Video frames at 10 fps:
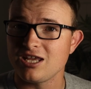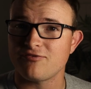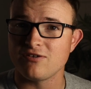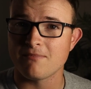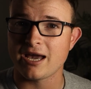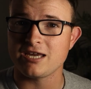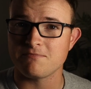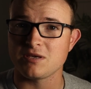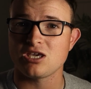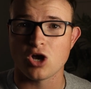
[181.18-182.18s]
if it might
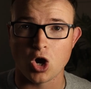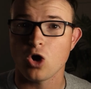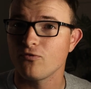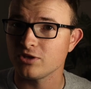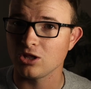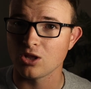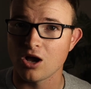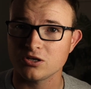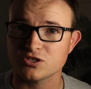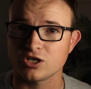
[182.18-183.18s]
be over the
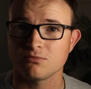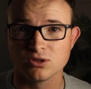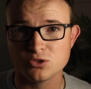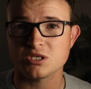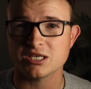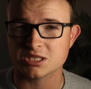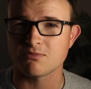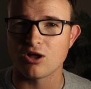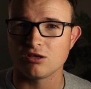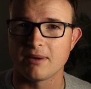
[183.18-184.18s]
long term losing a
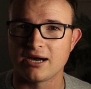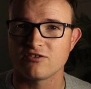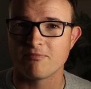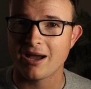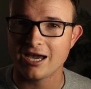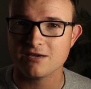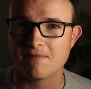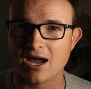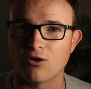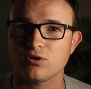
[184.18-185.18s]
small amount of buying
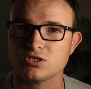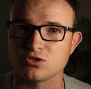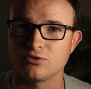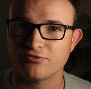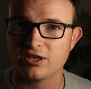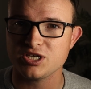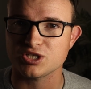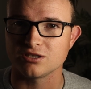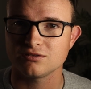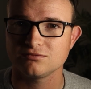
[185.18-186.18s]
power to
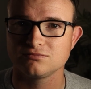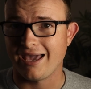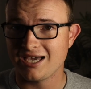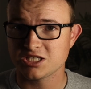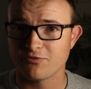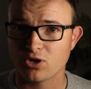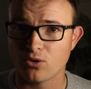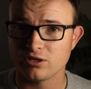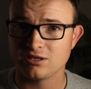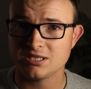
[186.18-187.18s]
inflation. As of
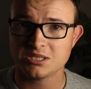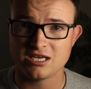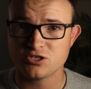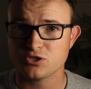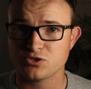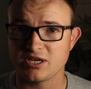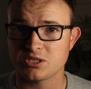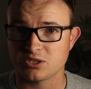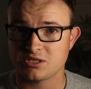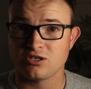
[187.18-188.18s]
recording this, interest rates
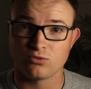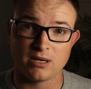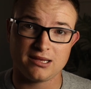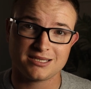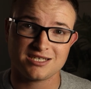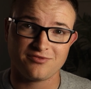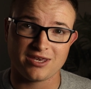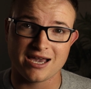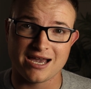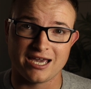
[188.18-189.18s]
are still
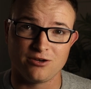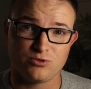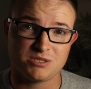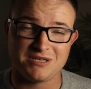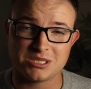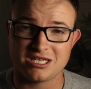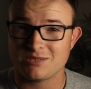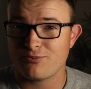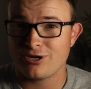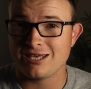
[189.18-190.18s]
relatively high, which means that it's
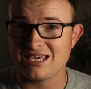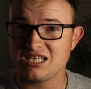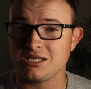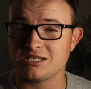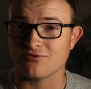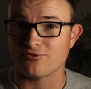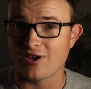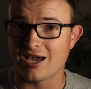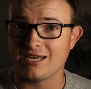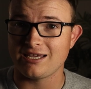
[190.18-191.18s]
pretty easy to
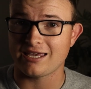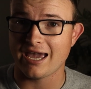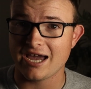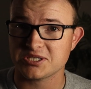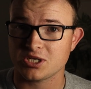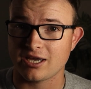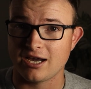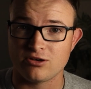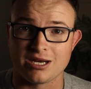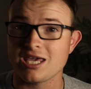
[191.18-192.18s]
find a cash
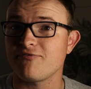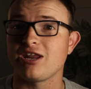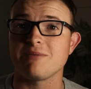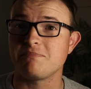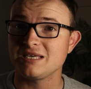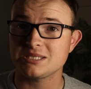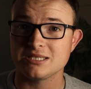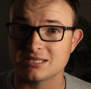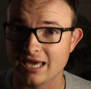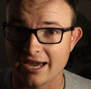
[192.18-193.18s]
account and even a
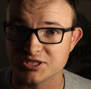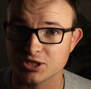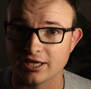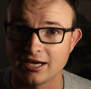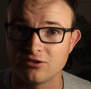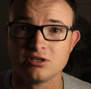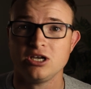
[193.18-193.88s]
business cash account